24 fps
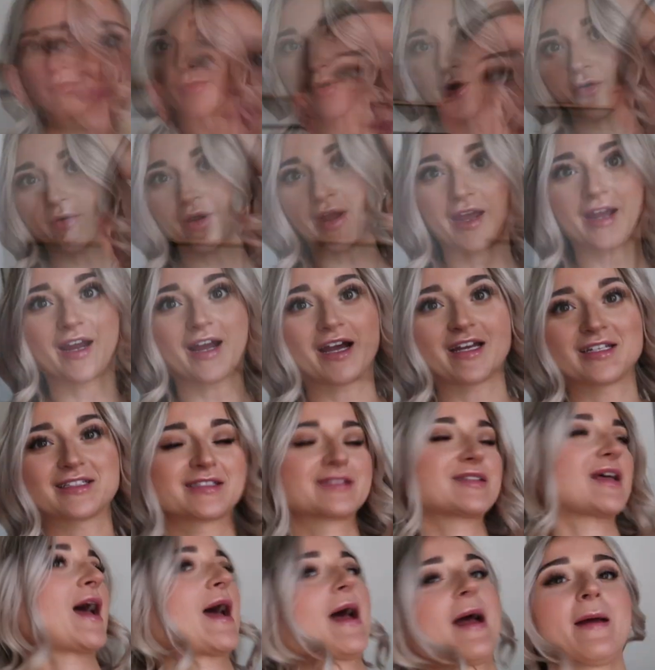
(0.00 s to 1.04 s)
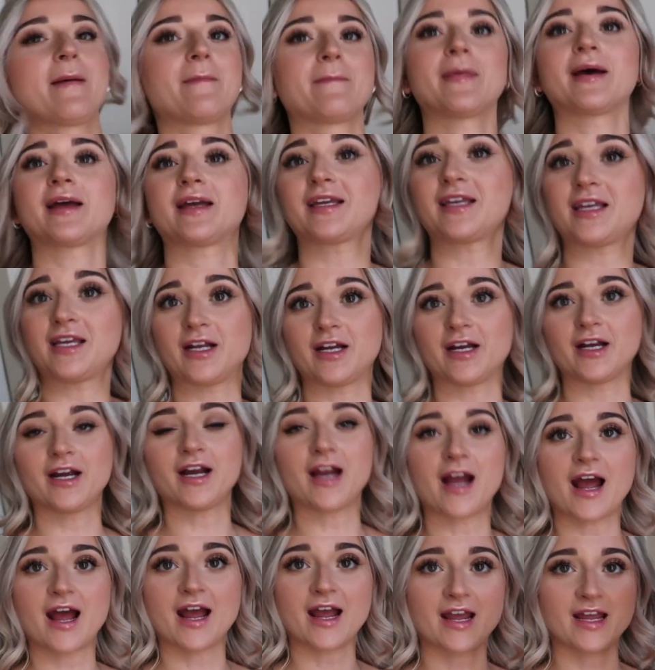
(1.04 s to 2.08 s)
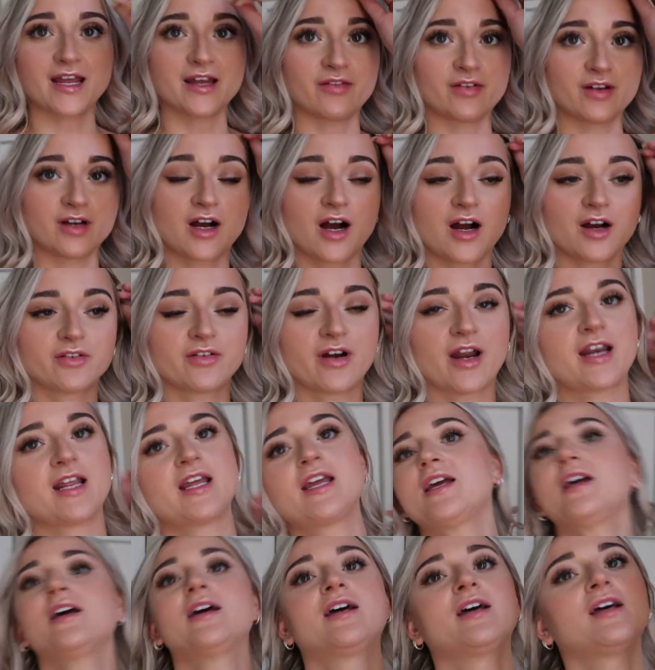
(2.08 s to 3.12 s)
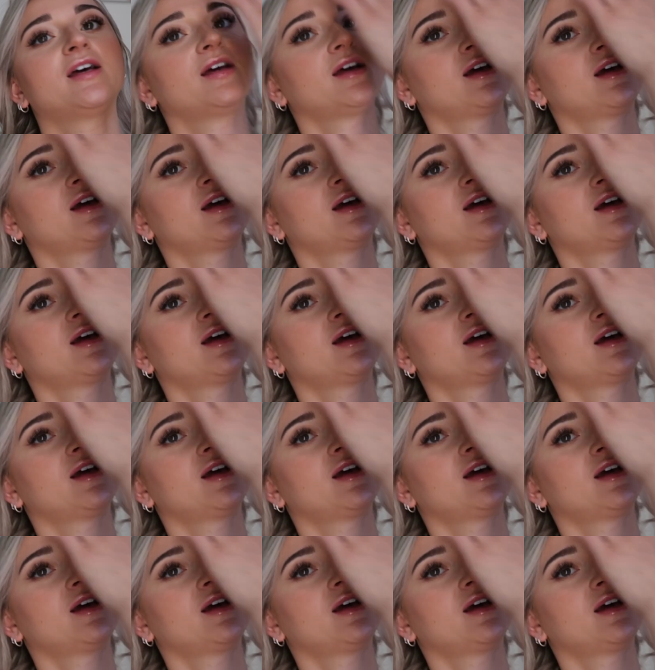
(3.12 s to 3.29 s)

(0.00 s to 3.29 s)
Okay, guys, I'm here. I got ready.